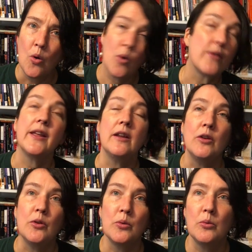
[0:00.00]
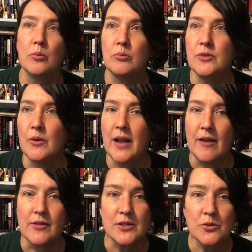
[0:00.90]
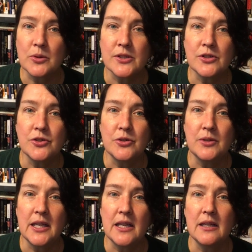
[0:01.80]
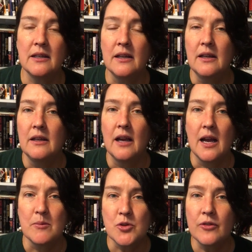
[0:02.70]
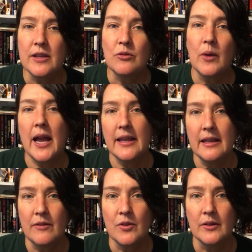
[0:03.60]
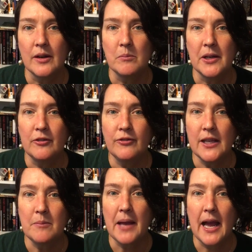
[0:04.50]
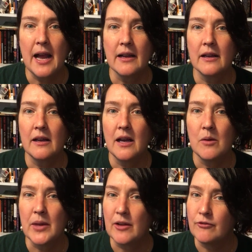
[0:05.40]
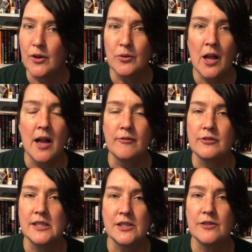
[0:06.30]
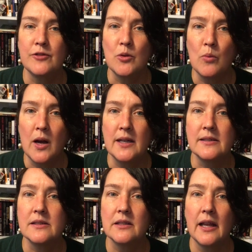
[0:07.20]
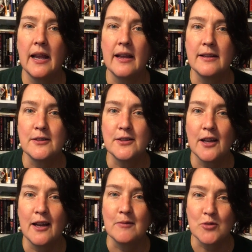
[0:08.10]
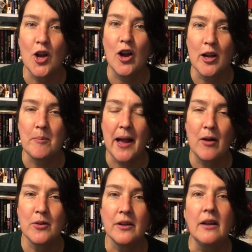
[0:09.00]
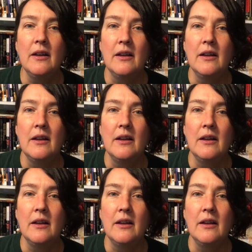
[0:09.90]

or that you don't have the sources you need. So this way I can give you a little bit of feedback. We can phone conference if you want, and talk about